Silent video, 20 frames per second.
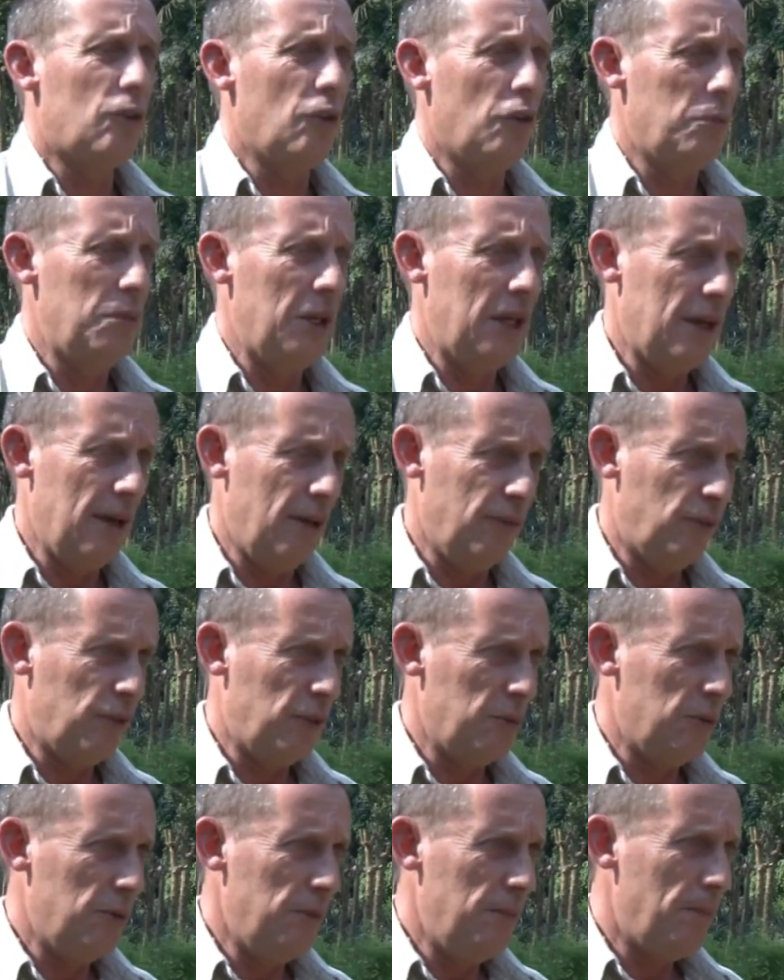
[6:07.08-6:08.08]
got to be
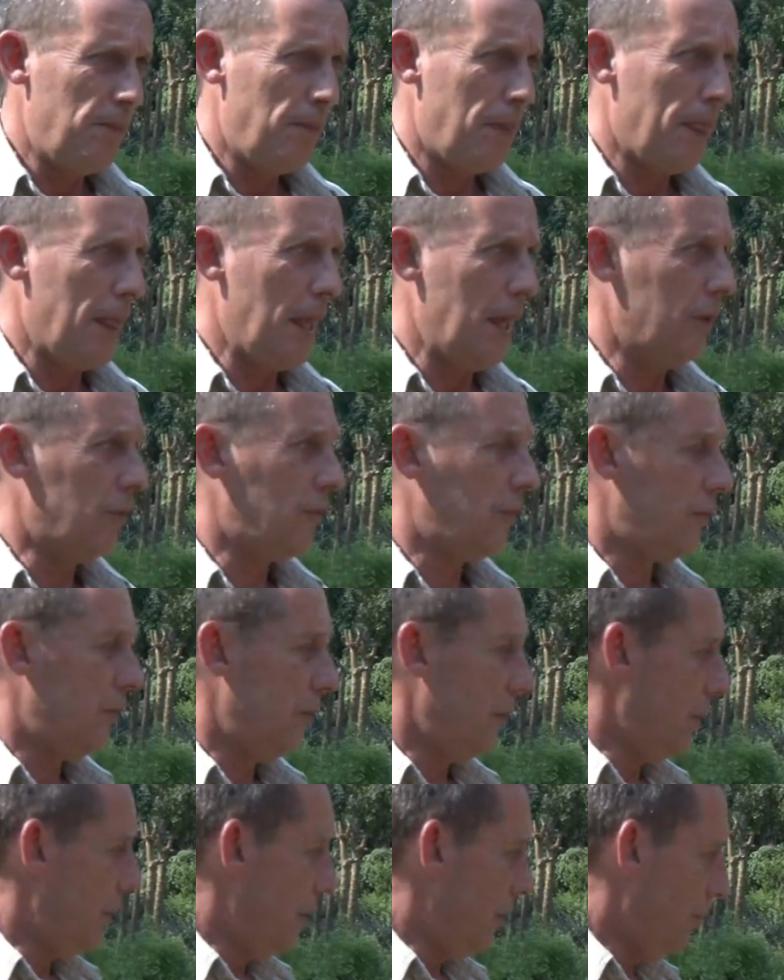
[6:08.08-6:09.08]
comfortable.
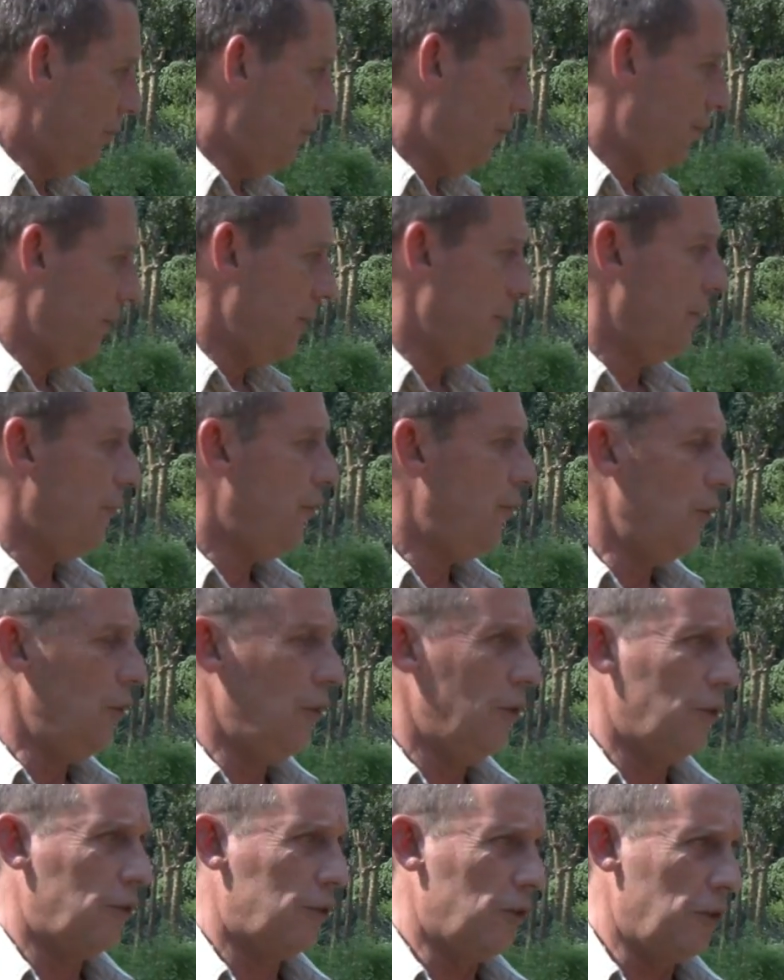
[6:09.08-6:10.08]
The
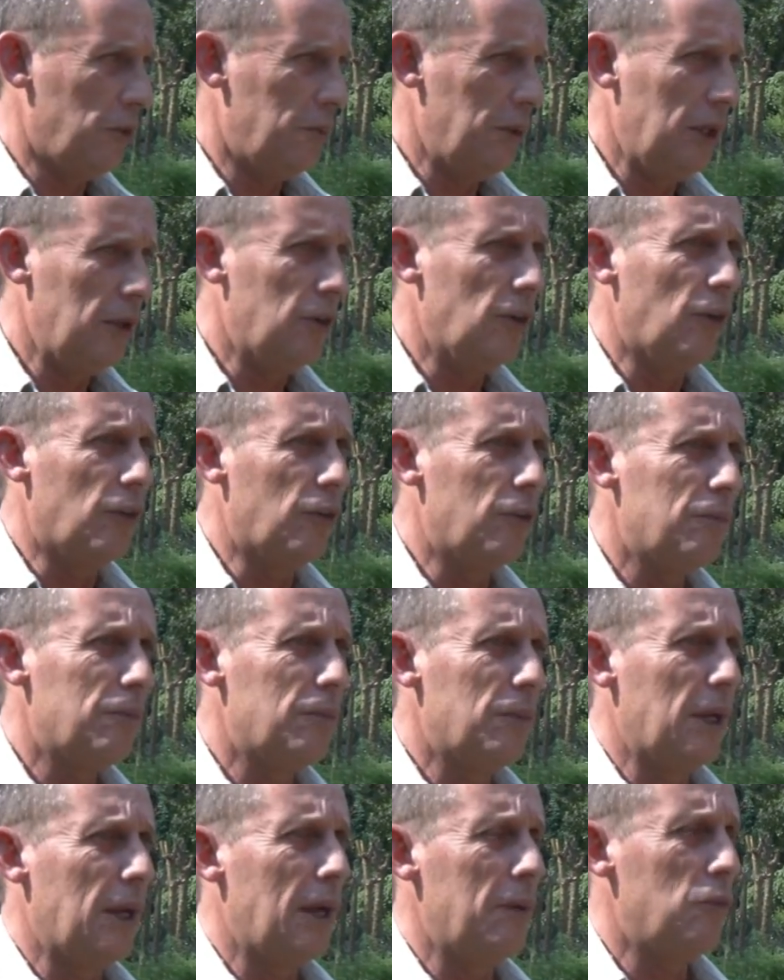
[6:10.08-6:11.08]
food has got to be good,
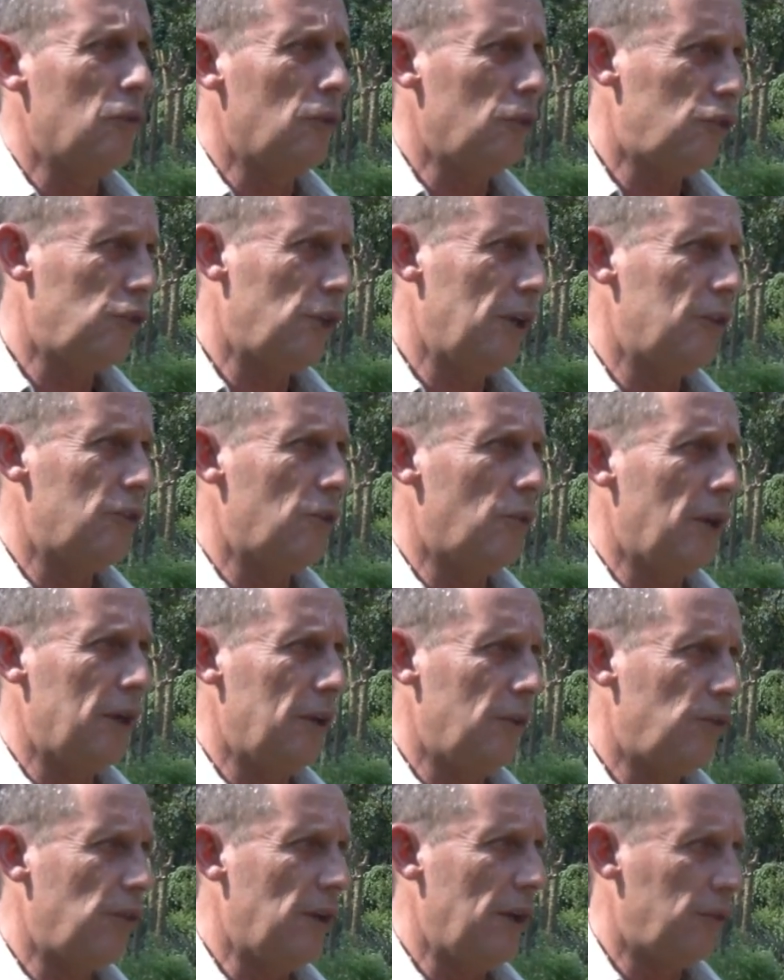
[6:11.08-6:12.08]
but I'm not trying to run
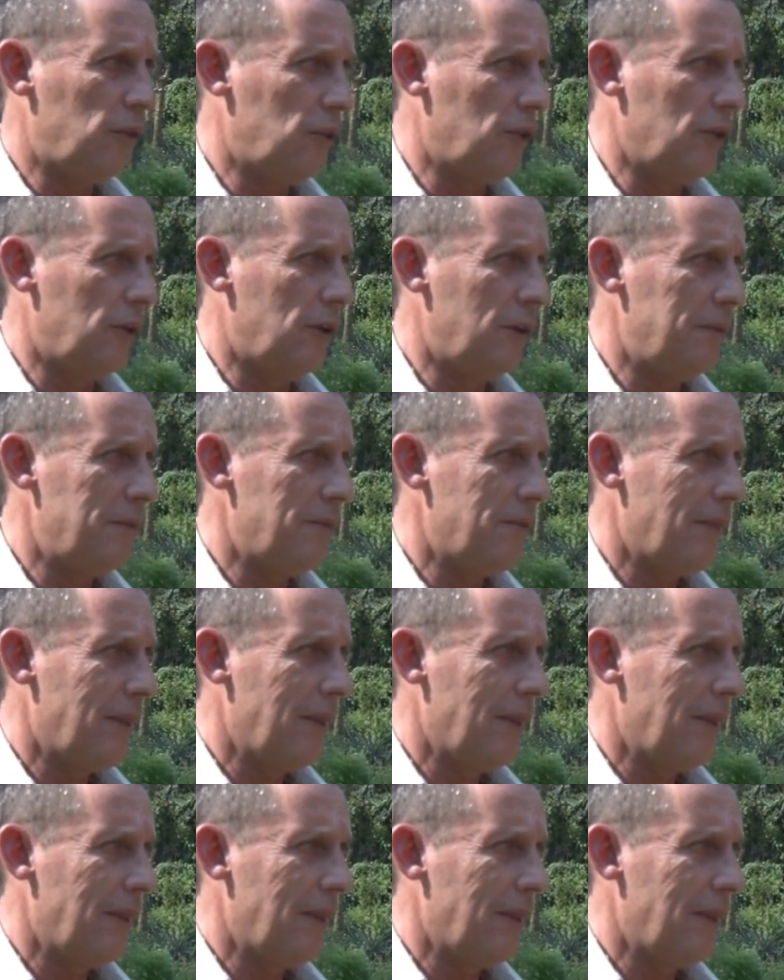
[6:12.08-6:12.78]
a 5-star.